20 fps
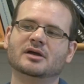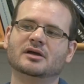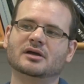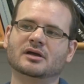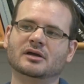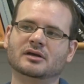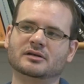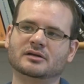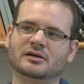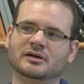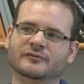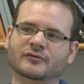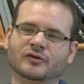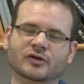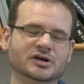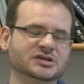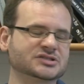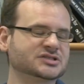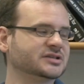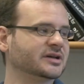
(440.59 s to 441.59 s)
and for
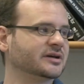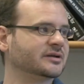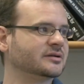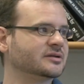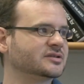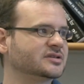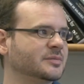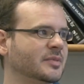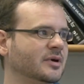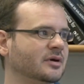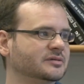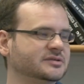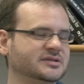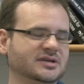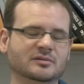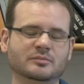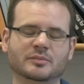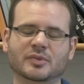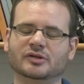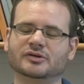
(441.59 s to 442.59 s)
our Sun, it's about
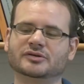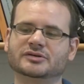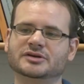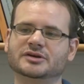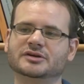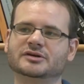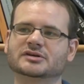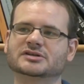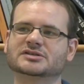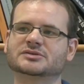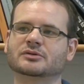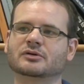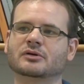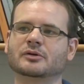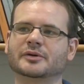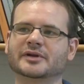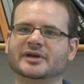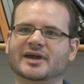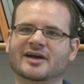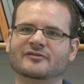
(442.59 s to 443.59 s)
10 billion years, we're
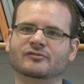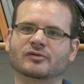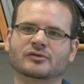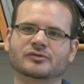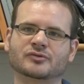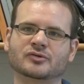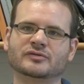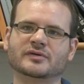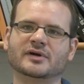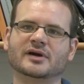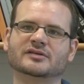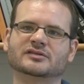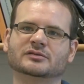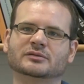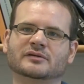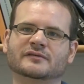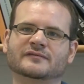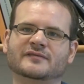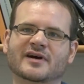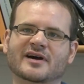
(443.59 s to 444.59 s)
already halfway through that, so we
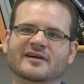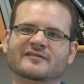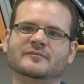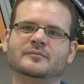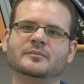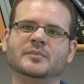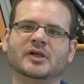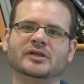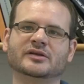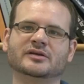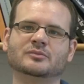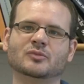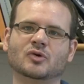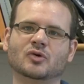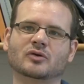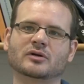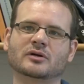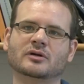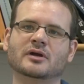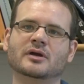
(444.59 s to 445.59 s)
have 5 billion
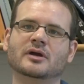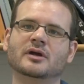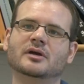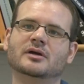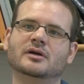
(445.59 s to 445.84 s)
more,